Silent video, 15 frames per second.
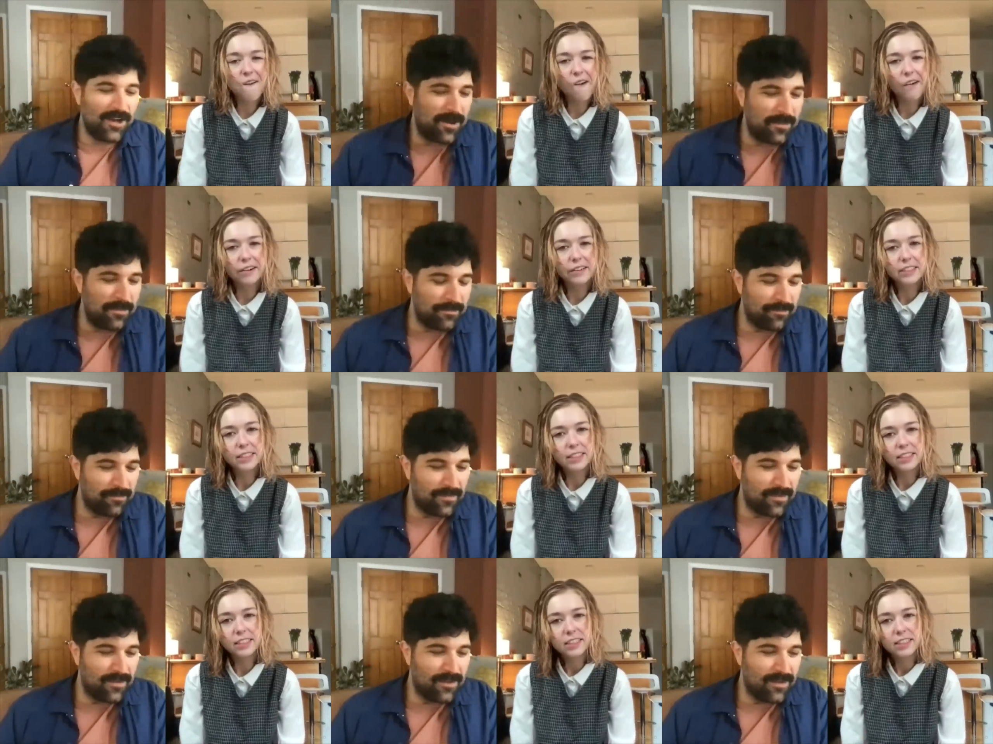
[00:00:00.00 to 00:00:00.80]

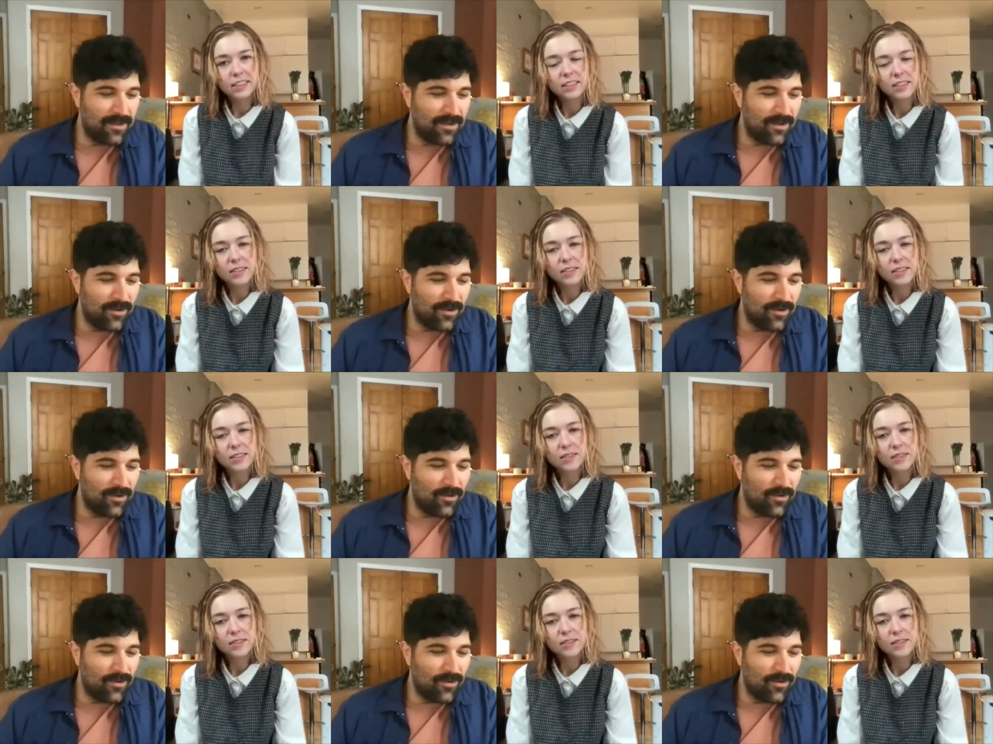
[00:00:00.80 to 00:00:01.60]
Speaker 1: Um,
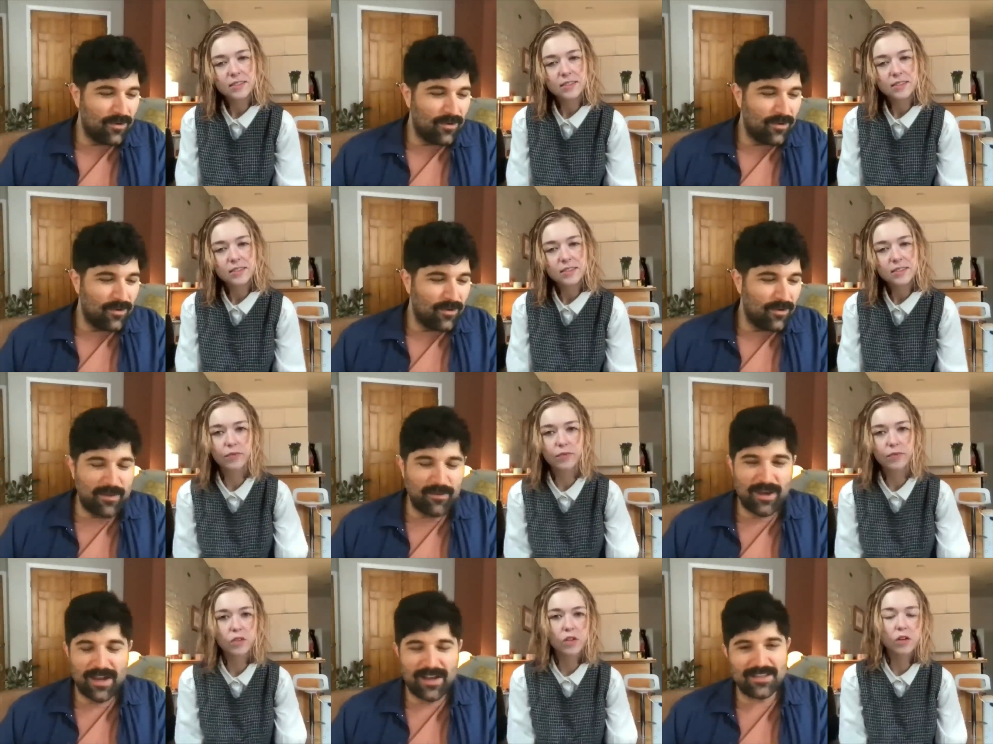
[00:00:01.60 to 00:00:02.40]

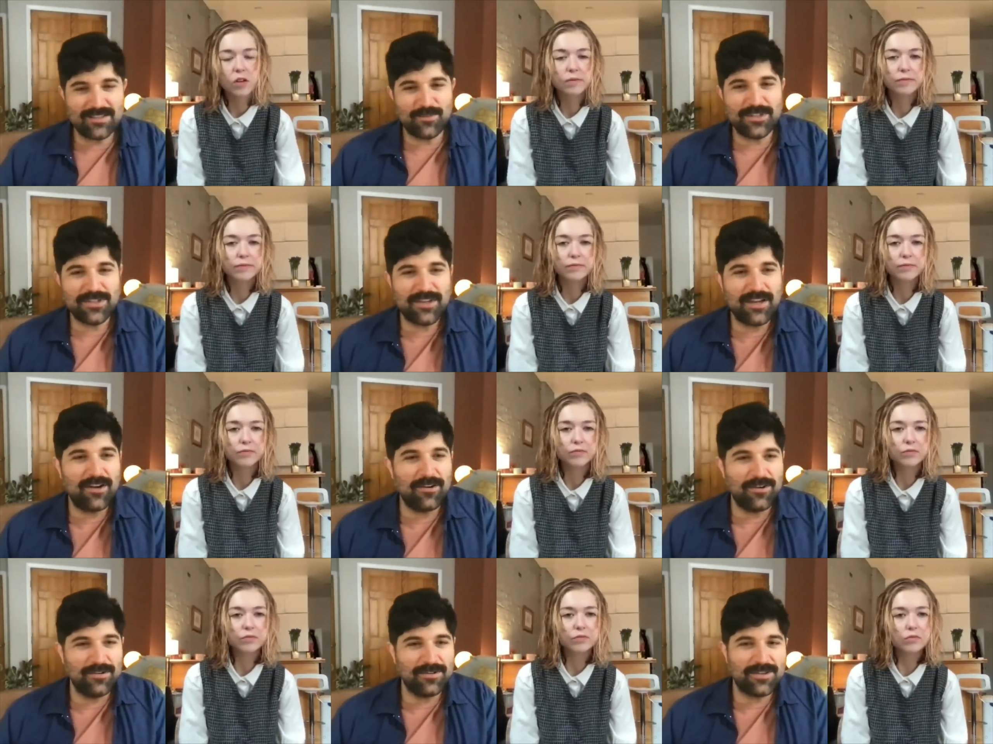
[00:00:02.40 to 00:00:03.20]
maybe I guess we
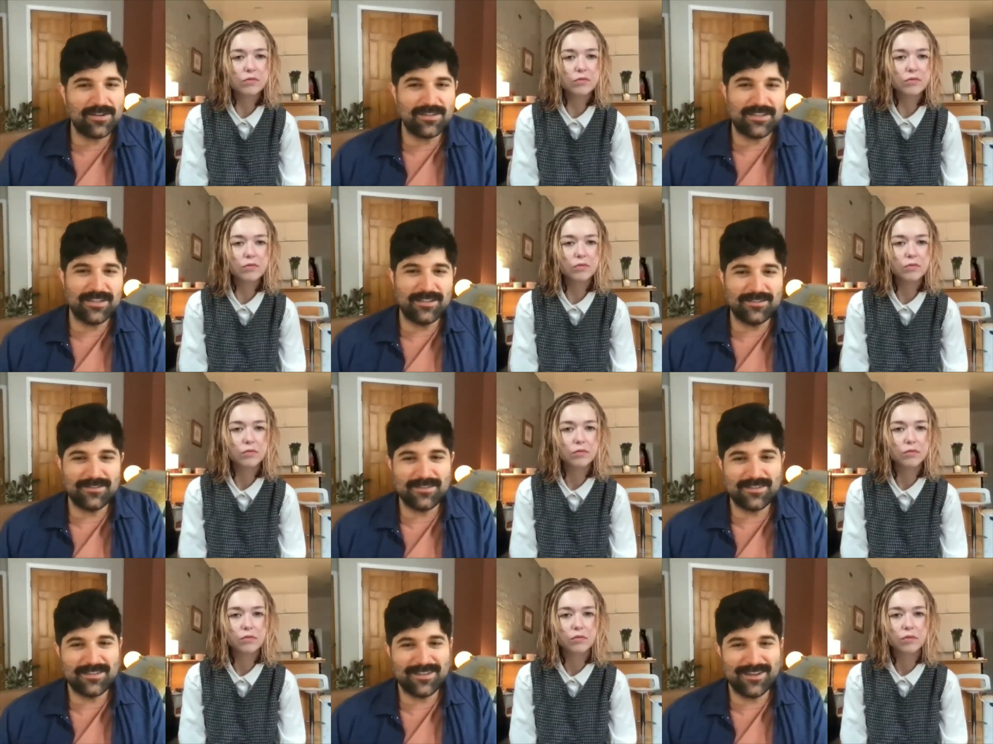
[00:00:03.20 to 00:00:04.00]
should introduce
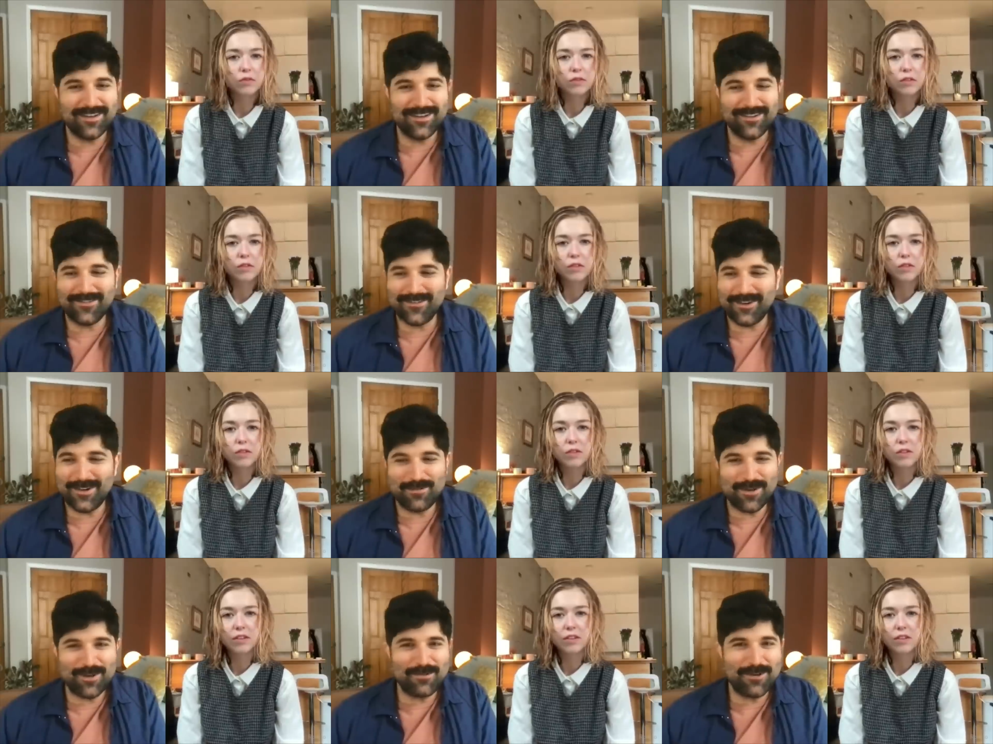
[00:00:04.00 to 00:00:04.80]
ourselves uh,
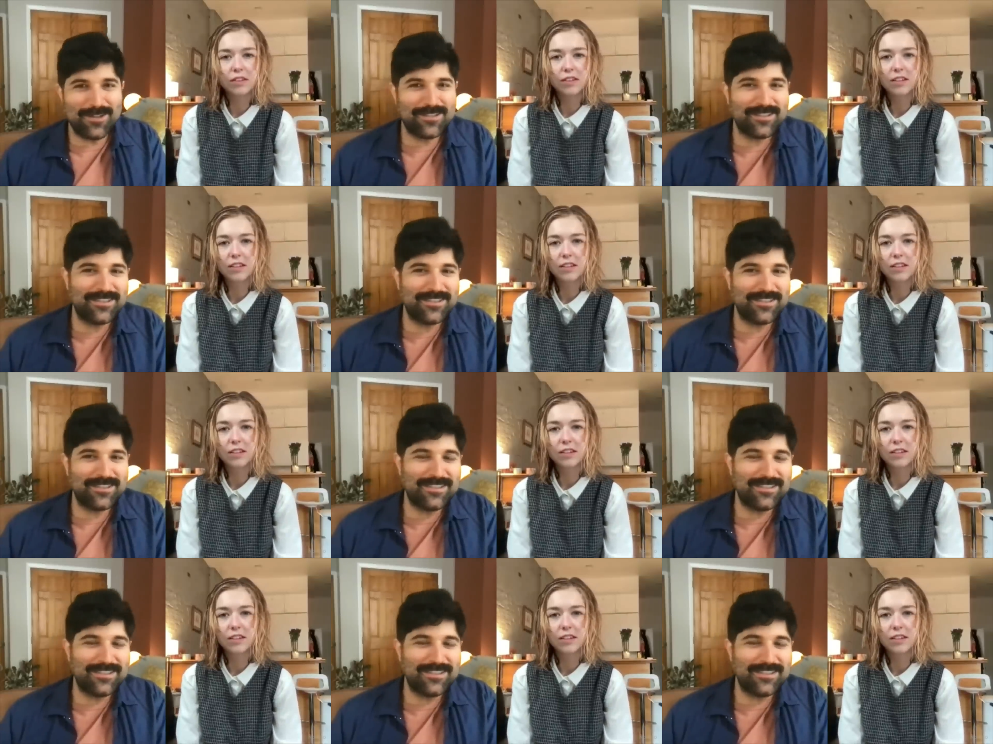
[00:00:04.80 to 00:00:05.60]
for anybody
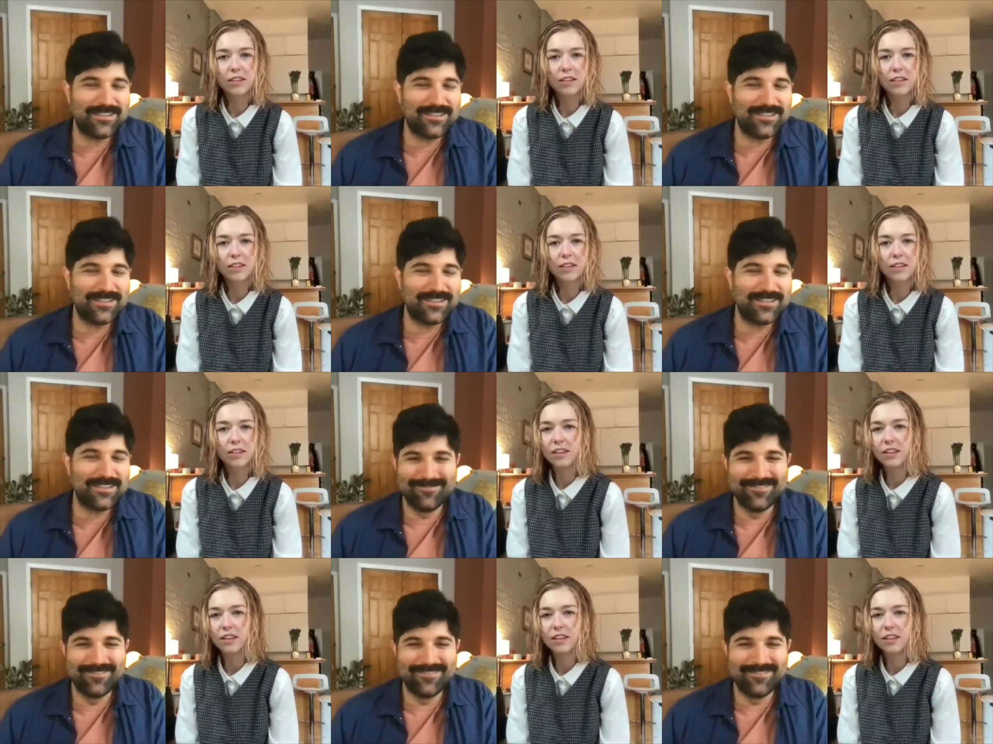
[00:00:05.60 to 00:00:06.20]
watching or